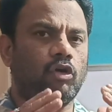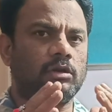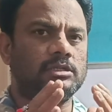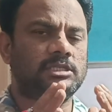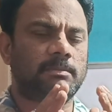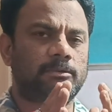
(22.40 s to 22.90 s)

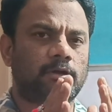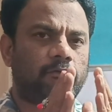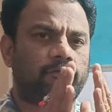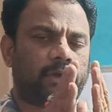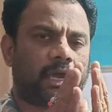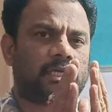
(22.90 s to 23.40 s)
the
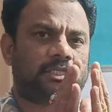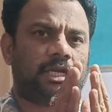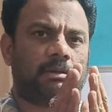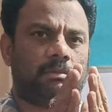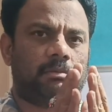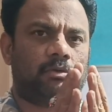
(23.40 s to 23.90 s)
concept of
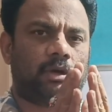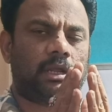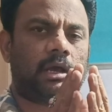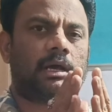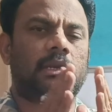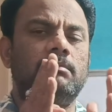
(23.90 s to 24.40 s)
cache
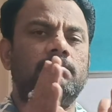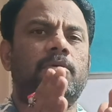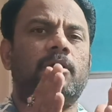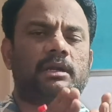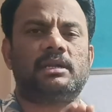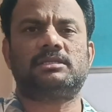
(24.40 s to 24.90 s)
memory
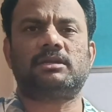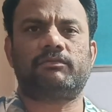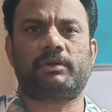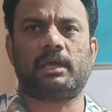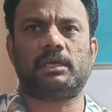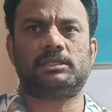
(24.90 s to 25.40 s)
or
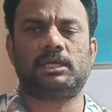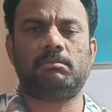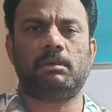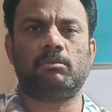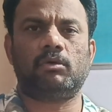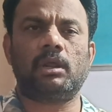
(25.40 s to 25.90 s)
importance of
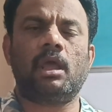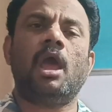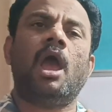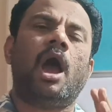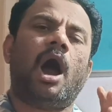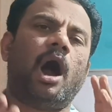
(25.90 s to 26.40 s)
cache
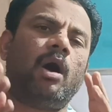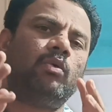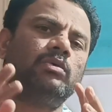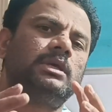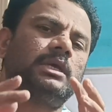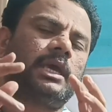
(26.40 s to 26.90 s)
memory,
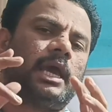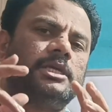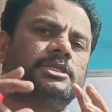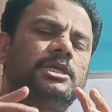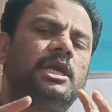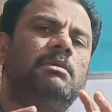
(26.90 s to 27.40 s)
how
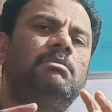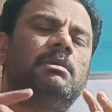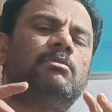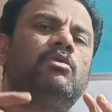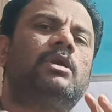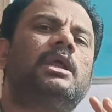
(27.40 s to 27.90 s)
the
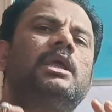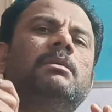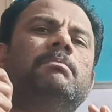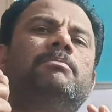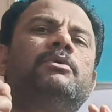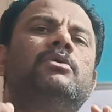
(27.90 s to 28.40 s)
cache
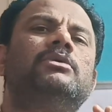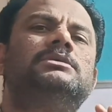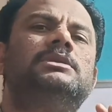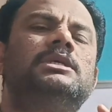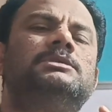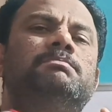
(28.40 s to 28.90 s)
memory
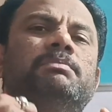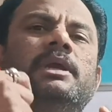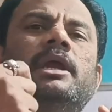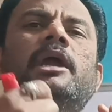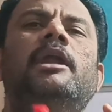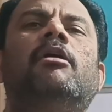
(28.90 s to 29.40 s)
improves the
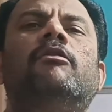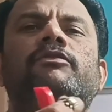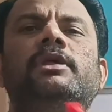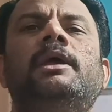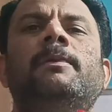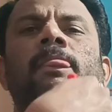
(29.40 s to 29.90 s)

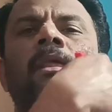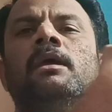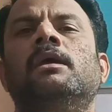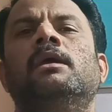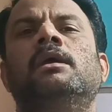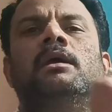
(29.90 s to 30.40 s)
speed of
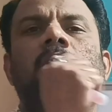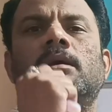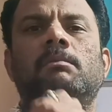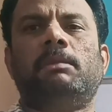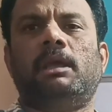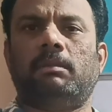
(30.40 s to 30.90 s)
the
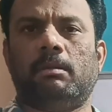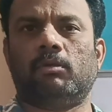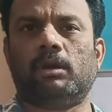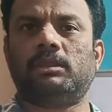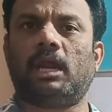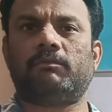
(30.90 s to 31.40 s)

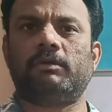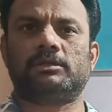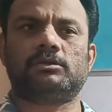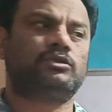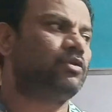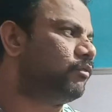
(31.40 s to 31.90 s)
main memory.
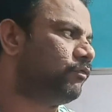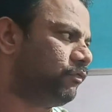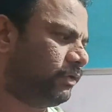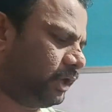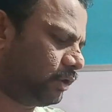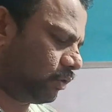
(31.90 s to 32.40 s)
That is
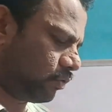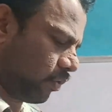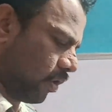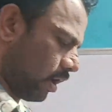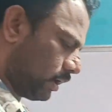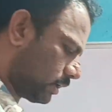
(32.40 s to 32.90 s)
so we
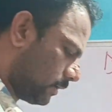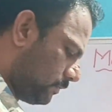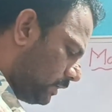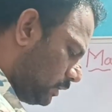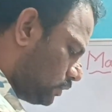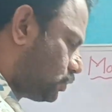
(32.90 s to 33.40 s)
know
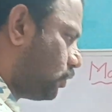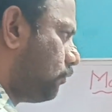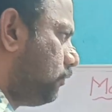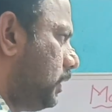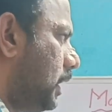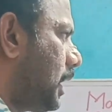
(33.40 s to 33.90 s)
what.
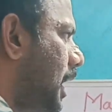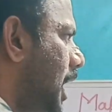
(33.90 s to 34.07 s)
So